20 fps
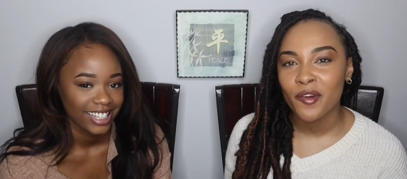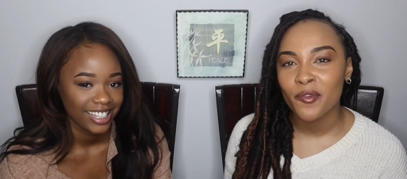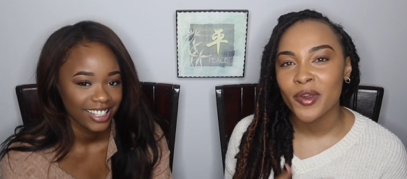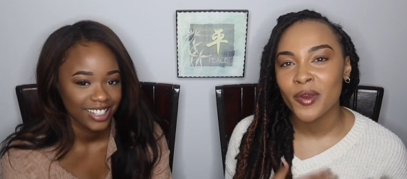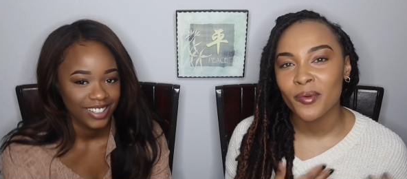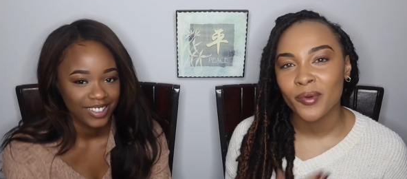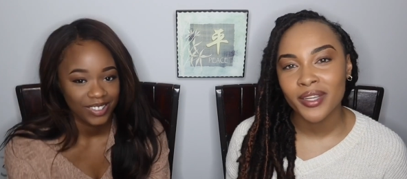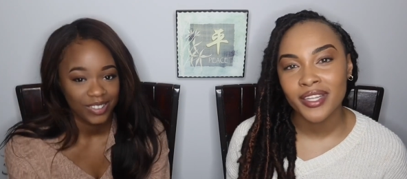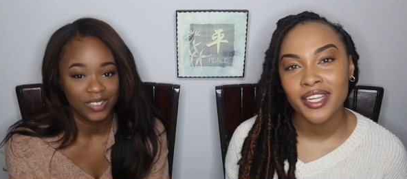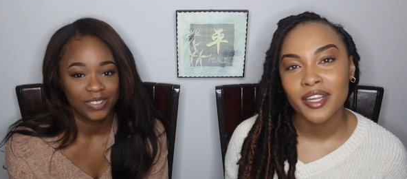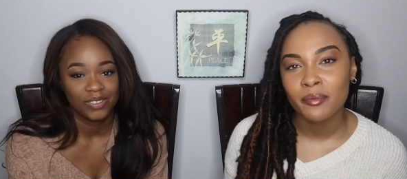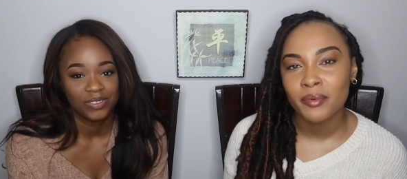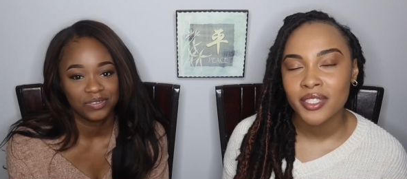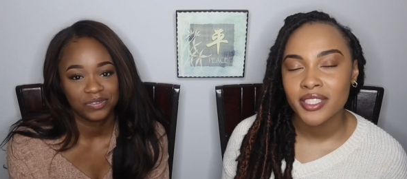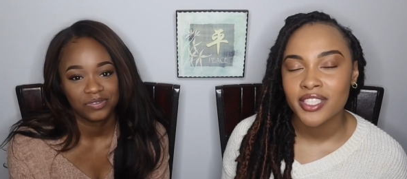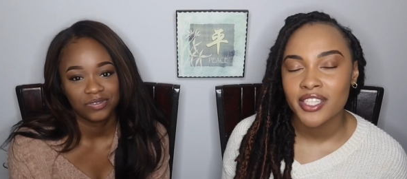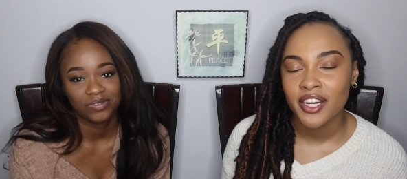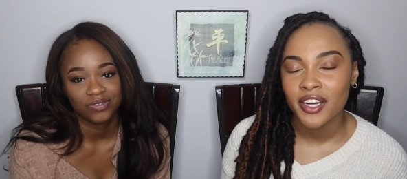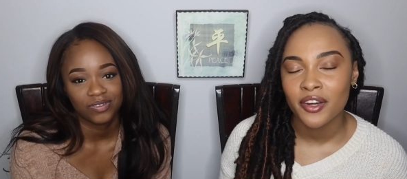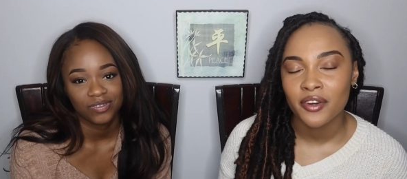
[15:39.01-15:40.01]
Speaker 1: We really
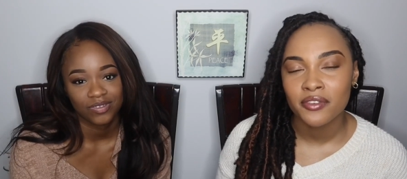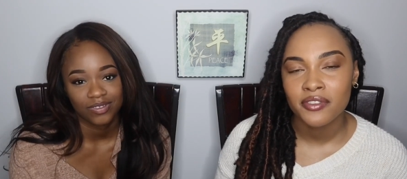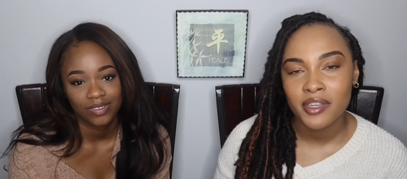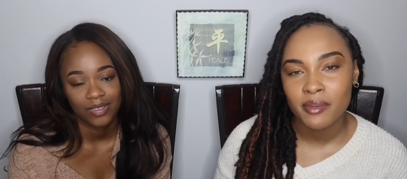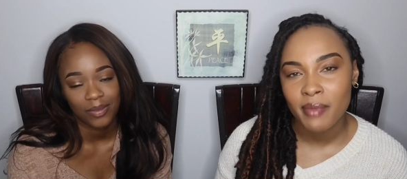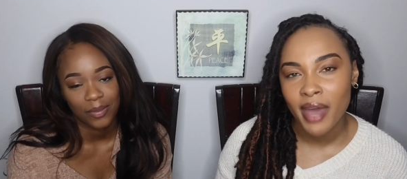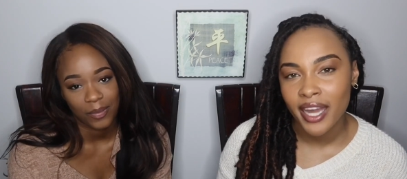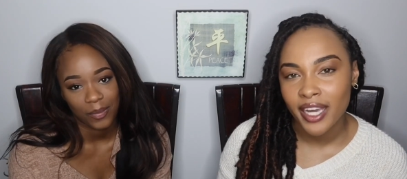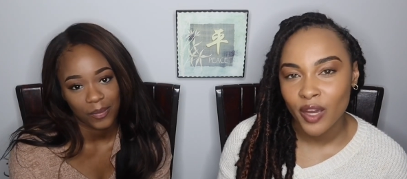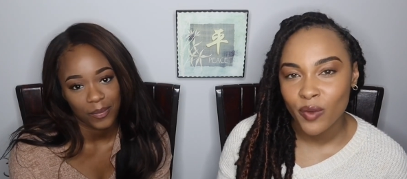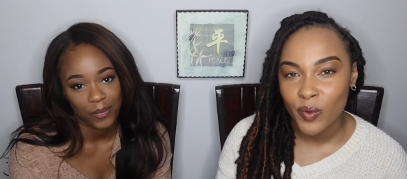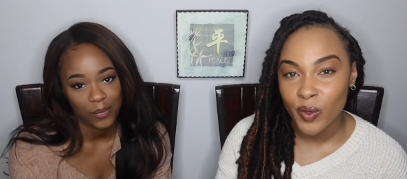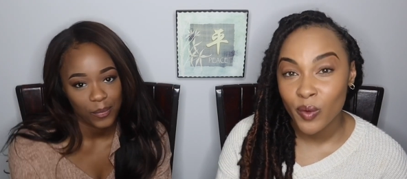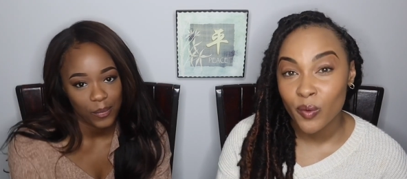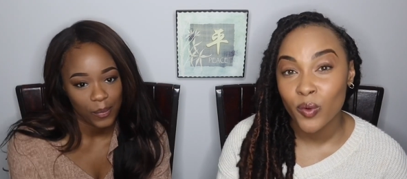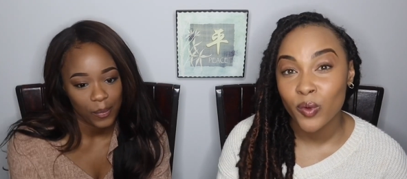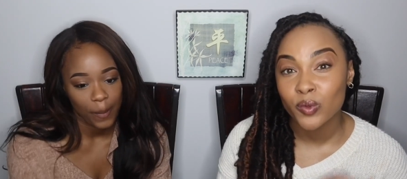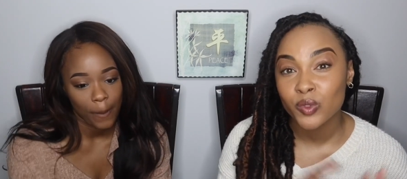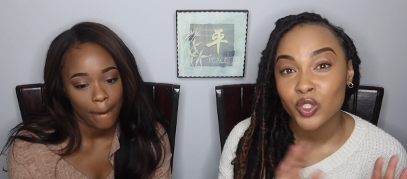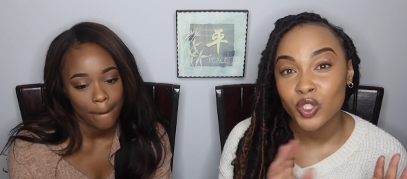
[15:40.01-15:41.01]
appreciate your feedback, and we
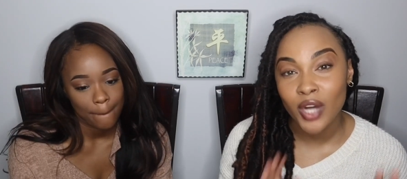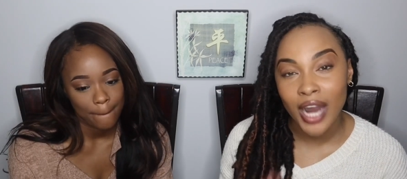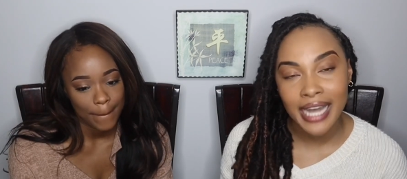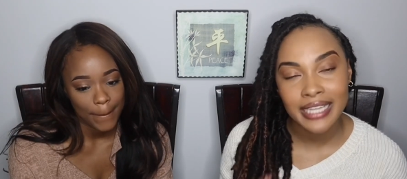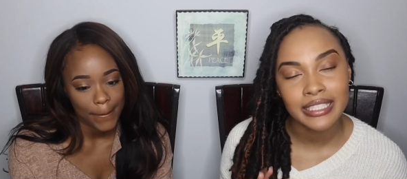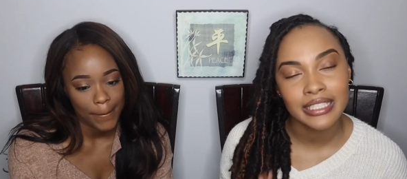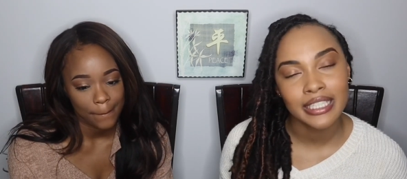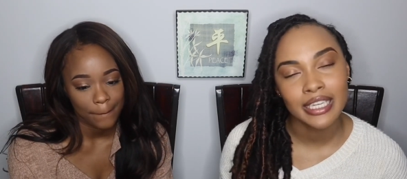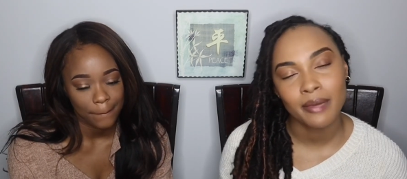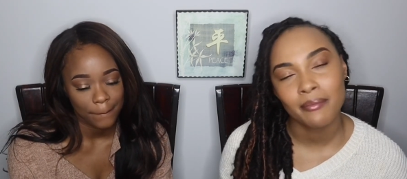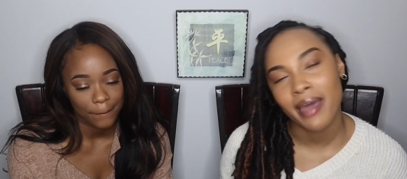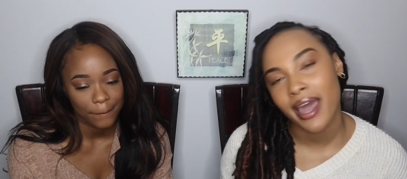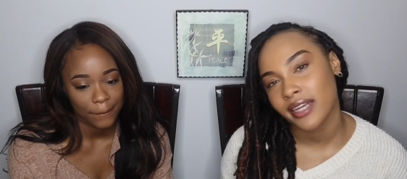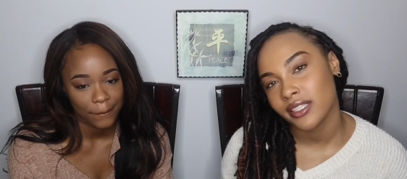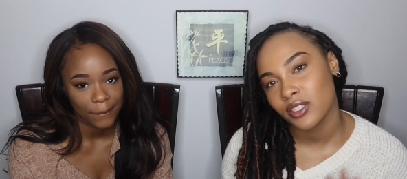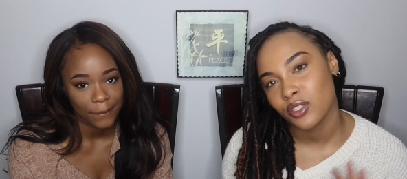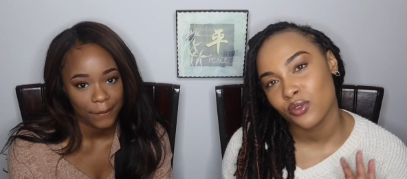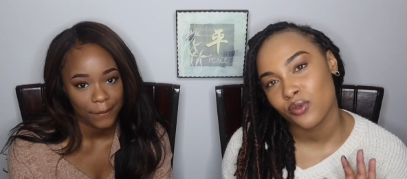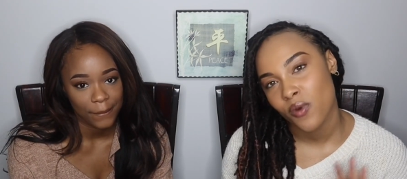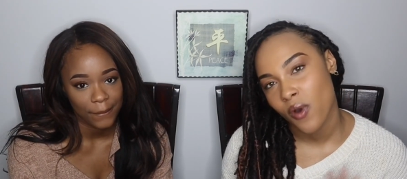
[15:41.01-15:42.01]
will try to get
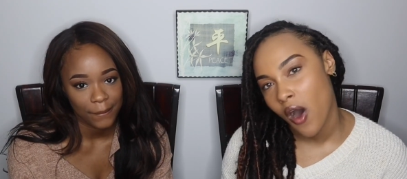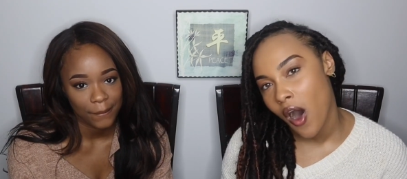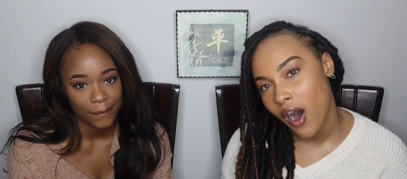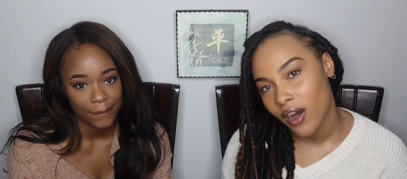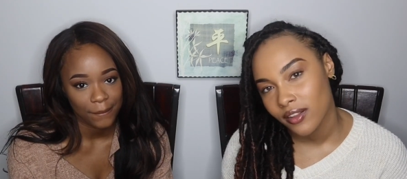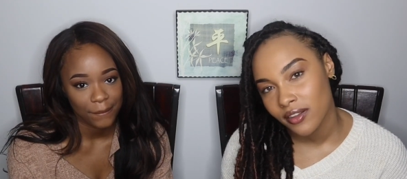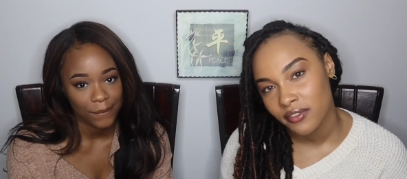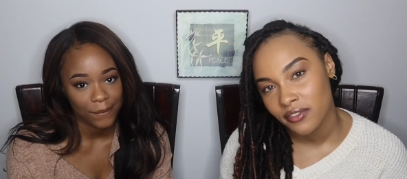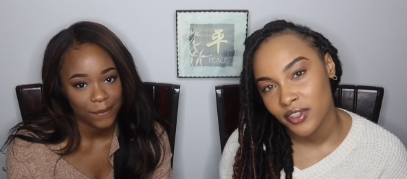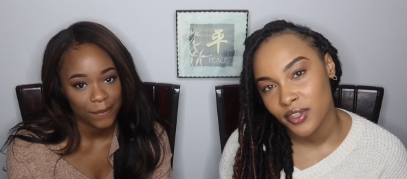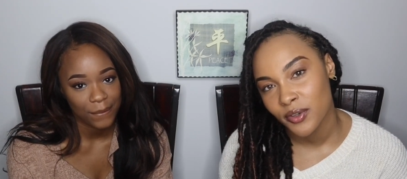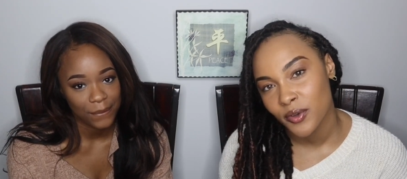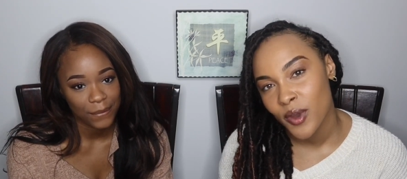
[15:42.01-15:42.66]
back to all of you.